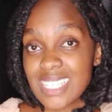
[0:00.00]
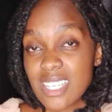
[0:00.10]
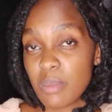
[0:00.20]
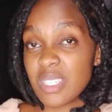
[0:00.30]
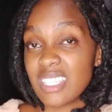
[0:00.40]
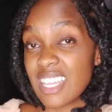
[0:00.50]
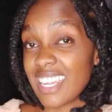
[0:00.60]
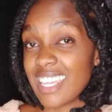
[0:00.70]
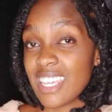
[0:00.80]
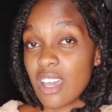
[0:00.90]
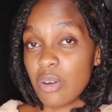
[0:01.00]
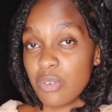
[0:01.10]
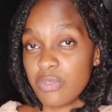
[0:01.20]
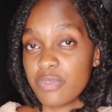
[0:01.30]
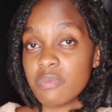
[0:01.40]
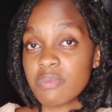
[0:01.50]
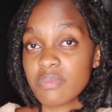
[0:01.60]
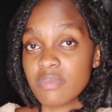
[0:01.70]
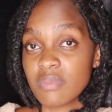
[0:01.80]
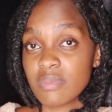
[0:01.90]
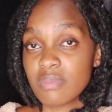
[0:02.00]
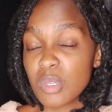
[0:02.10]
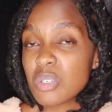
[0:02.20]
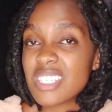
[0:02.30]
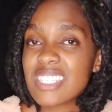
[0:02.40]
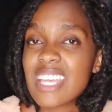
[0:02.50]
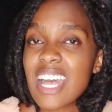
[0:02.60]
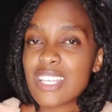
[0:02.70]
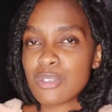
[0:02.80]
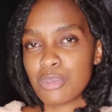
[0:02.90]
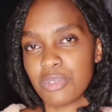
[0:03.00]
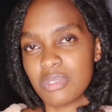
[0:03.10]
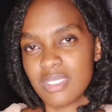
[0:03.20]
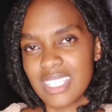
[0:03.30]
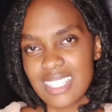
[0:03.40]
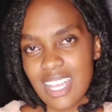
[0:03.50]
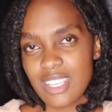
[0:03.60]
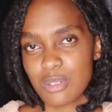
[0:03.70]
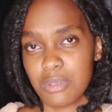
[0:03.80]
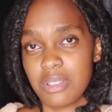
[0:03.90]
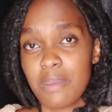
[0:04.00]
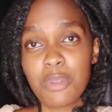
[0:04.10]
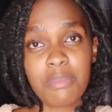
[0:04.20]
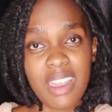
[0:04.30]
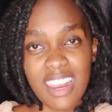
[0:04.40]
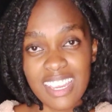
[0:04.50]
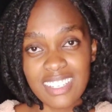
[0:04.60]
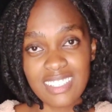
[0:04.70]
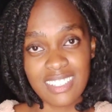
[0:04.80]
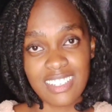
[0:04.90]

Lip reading: something that I hear of. Because it's a hassle. It's a hassle. I'm not married.